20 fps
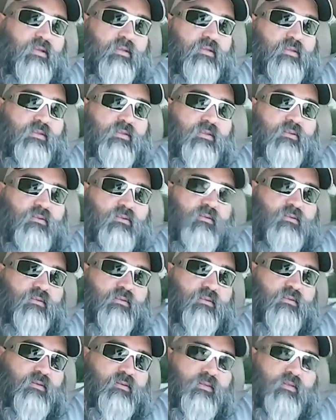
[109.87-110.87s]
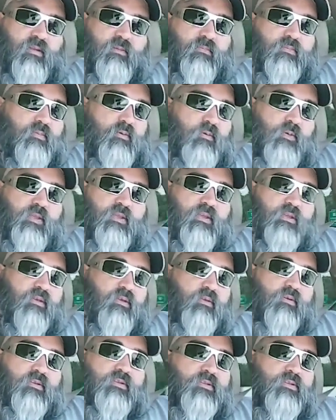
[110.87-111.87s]
a week
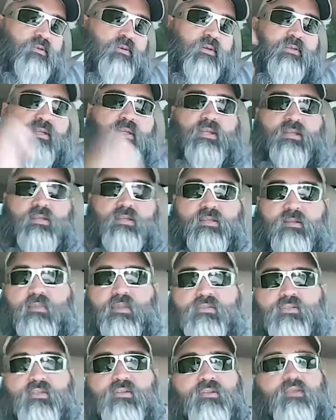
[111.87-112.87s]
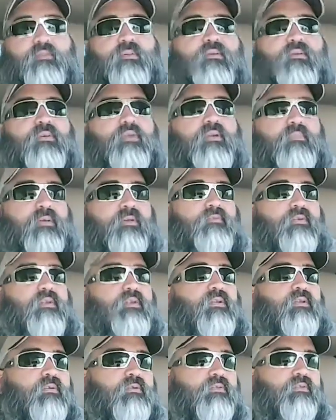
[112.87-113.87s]
ago or two. I think I did mention him in one of my
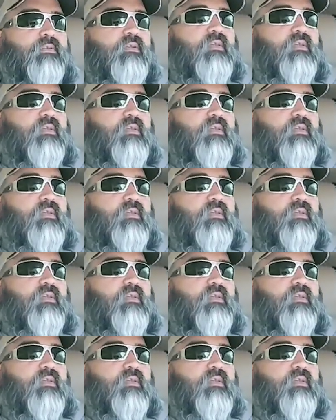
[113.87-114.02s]
videos.